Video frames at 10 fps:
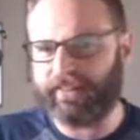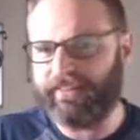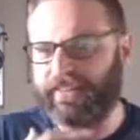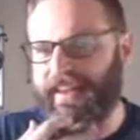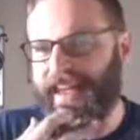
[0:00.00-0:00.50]

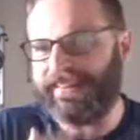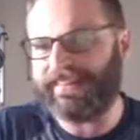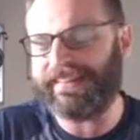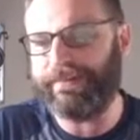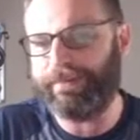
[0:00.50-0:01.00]
is that
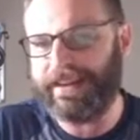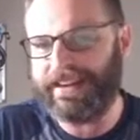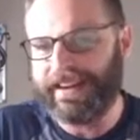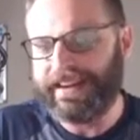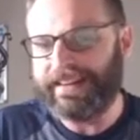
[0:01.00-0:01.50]

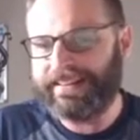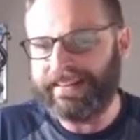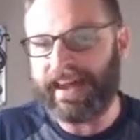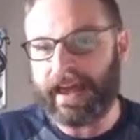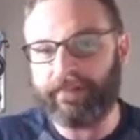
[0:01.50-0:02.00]
SNMP
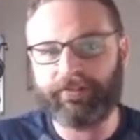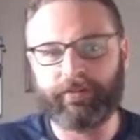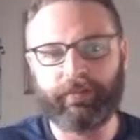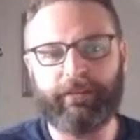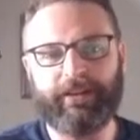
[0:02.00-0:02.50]
did have
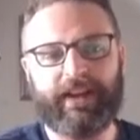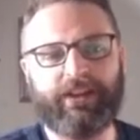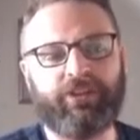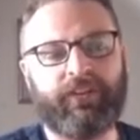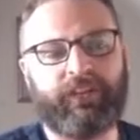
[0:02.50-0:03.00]
some
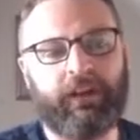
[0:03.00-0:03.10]
limitations,